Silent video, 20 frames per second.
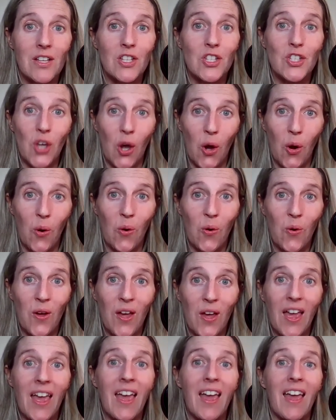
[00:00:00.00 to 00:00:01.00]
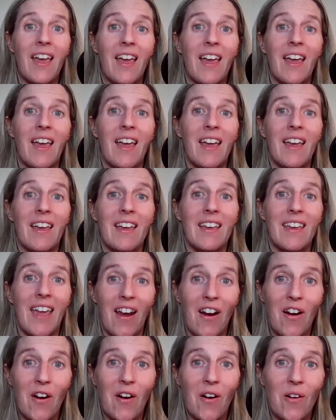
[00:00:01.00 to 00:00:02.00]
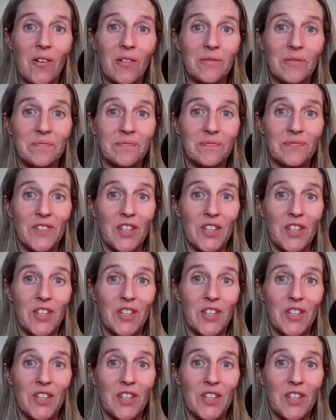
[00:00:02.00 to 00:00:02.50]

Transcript: So Carol,